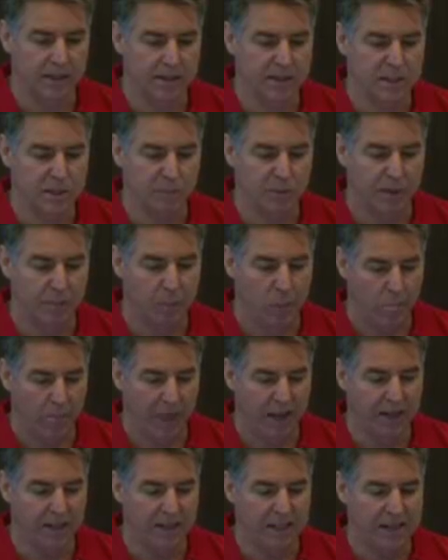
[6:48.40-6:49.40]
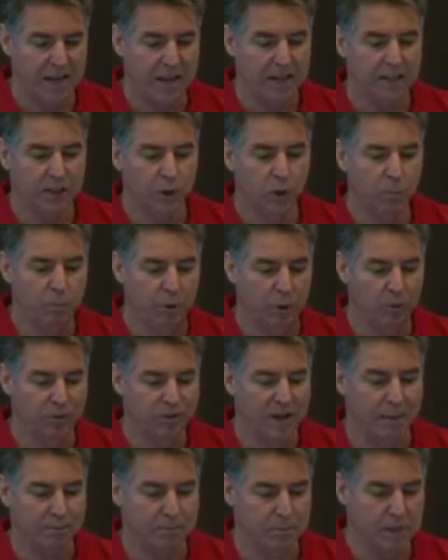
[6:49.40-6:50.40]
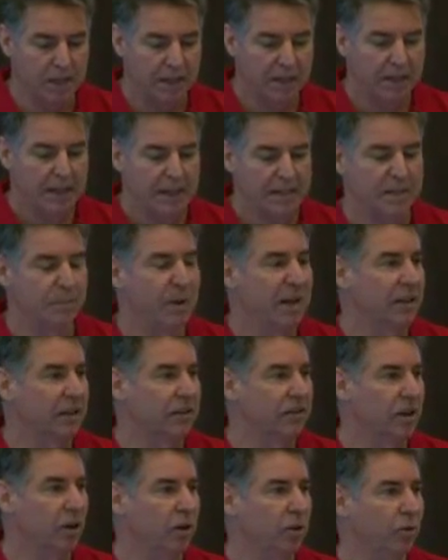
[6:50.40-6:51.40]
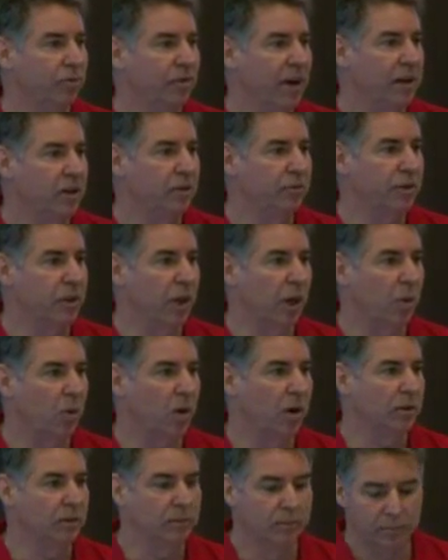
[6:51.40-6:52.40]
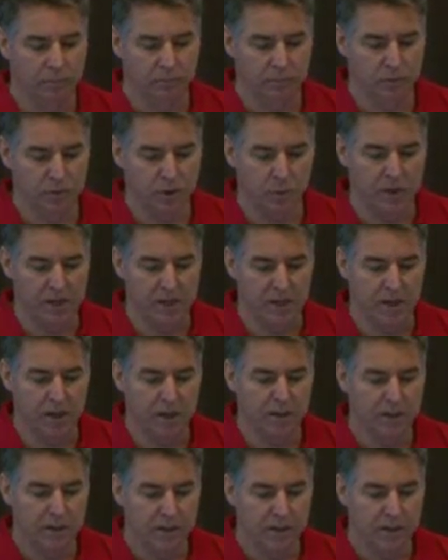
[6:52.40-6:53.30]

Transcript: customer. And in the end, it all builds up to make a total value for the quote. So in here,